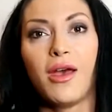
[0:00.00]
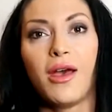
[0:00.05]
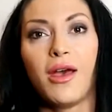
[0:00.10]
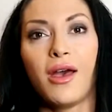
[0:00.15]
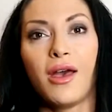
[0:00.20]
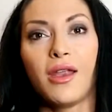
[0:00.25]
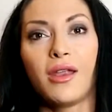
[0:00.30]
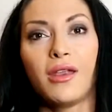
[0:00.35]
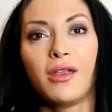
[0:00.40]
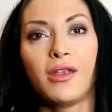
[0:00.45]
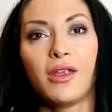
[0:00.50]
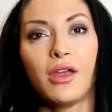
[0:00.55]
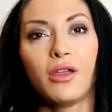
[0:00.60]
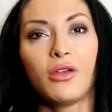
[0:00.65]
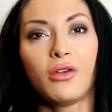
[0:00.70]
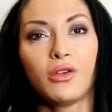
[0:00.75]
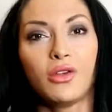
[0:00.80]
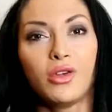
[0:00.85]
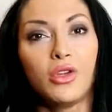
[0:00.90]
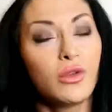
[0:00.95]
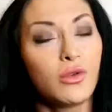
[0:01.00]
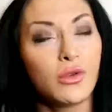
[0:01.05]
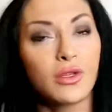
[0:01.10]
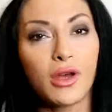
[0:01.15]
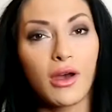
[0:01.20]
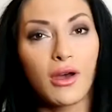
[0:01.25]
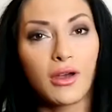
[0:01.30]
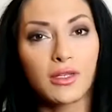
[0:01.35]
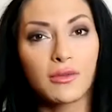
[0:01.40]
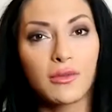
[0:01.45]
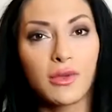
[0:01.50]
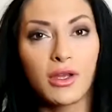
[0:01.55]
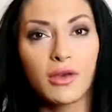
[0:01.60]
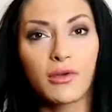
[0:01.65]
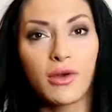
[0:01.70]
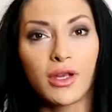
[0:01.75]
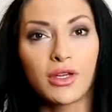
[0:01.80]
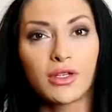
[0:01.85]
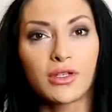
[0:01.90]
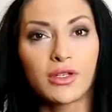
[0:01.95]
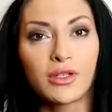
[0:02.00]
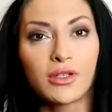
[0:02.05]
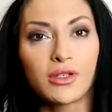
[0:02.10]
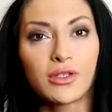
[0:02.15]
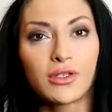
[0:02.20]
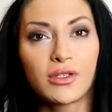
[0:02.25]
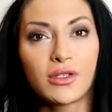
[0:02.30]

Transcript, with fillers: and I got you to ask me questions.